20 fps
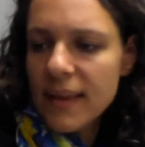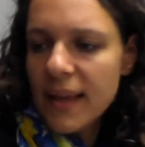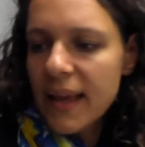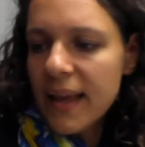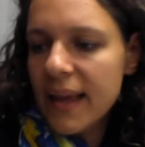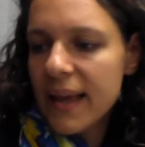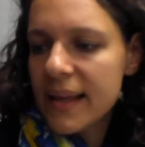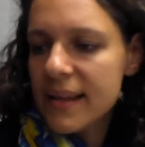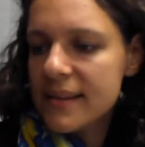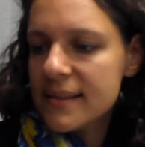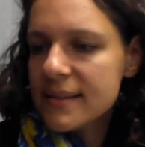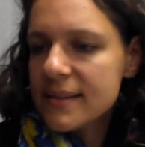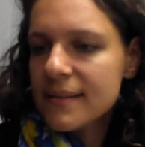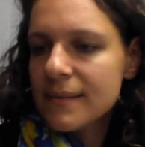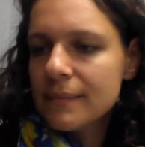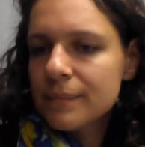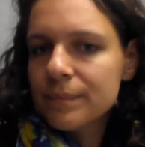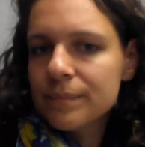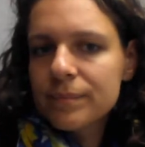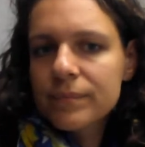is,
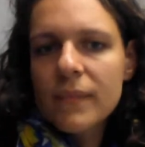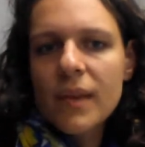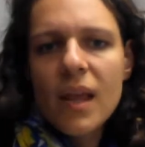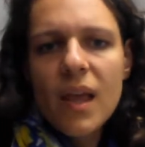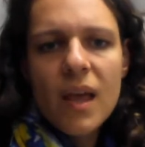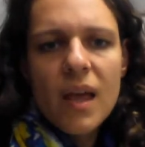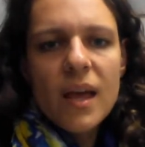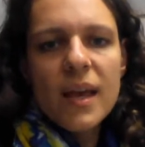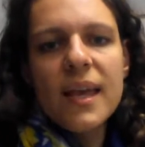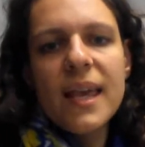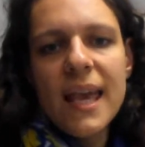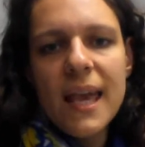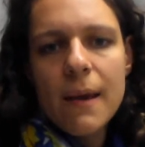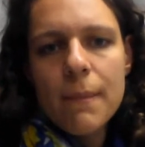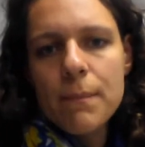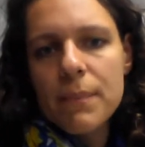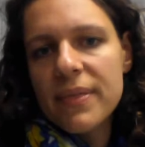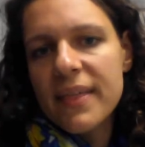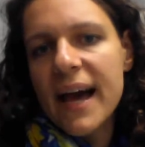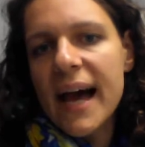
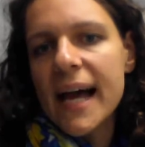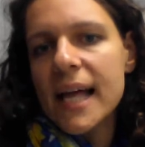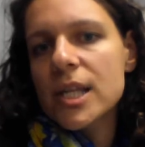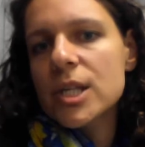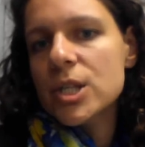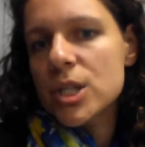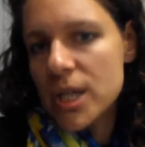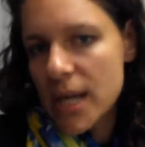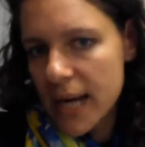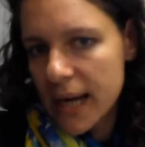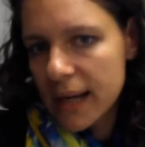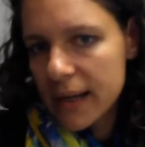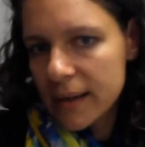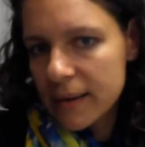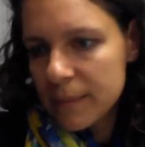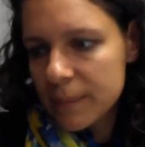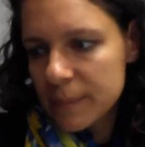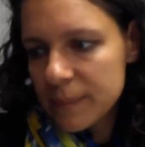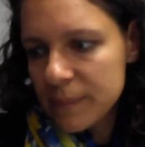keep that chick.